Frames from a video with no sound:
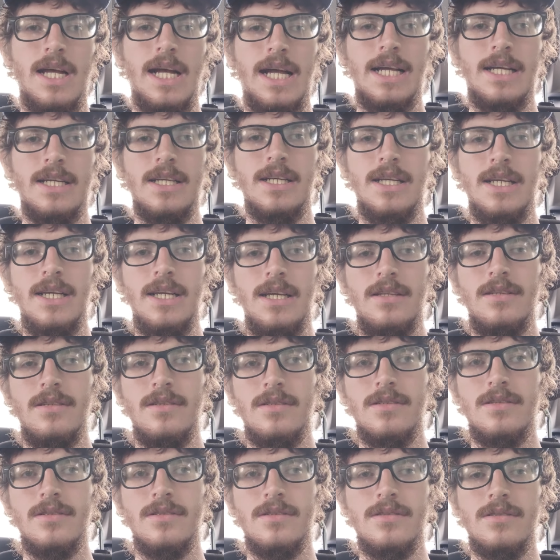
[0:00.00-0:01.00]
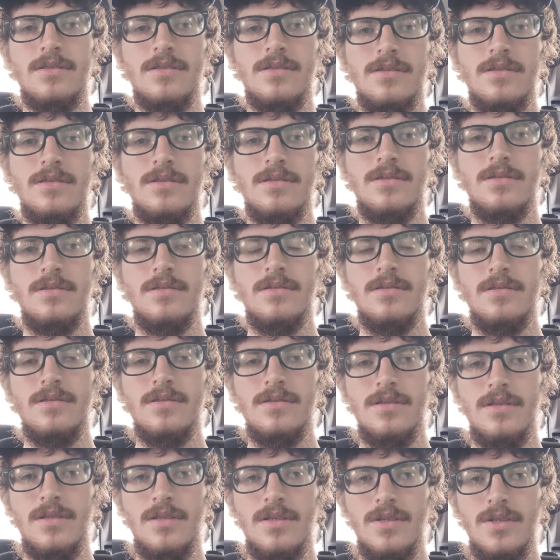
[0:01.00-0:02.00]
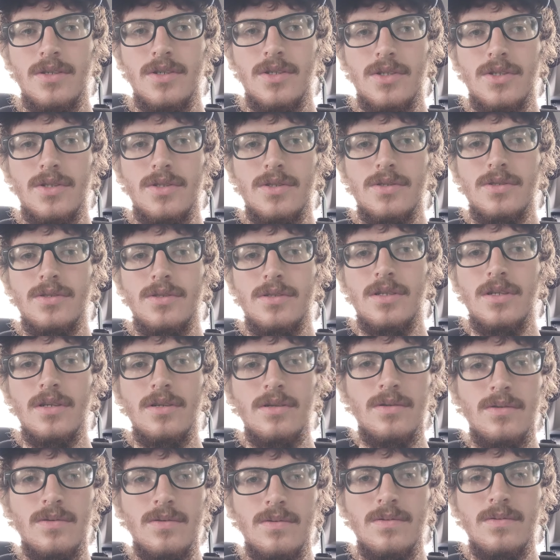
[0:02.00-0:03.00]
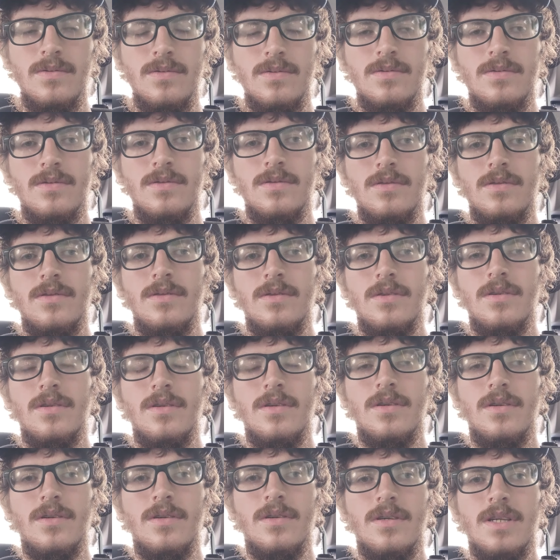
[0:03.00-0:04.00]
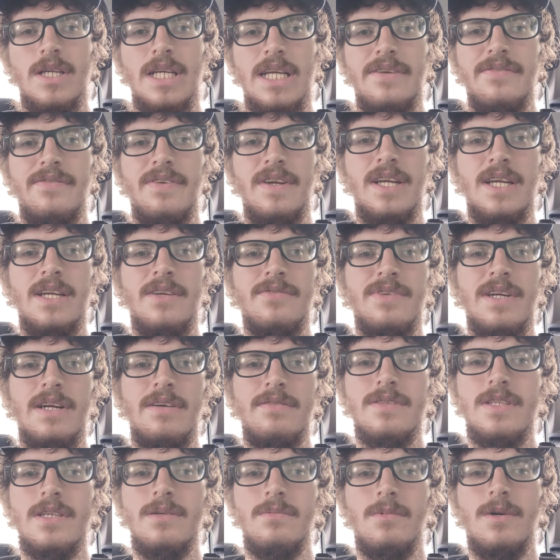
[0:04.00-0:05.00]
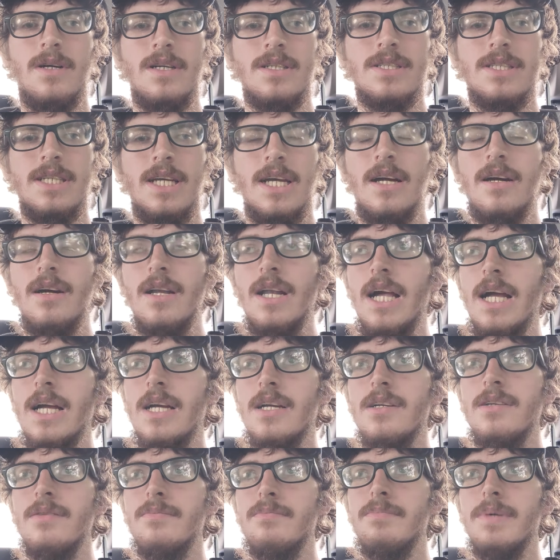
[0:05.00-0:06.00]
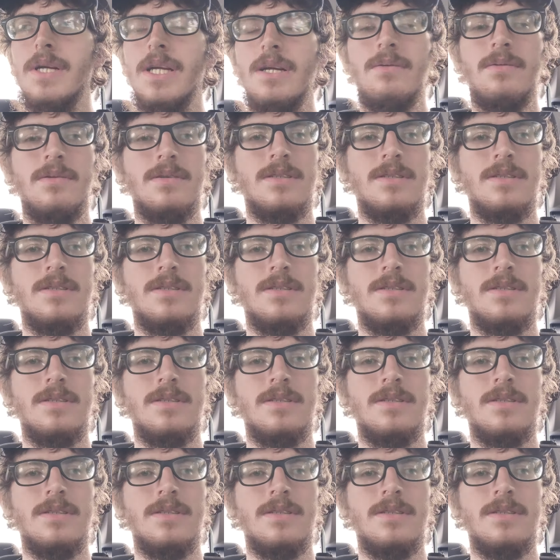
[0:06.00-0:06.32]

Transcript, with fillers: I could either do if if everything works out, I can be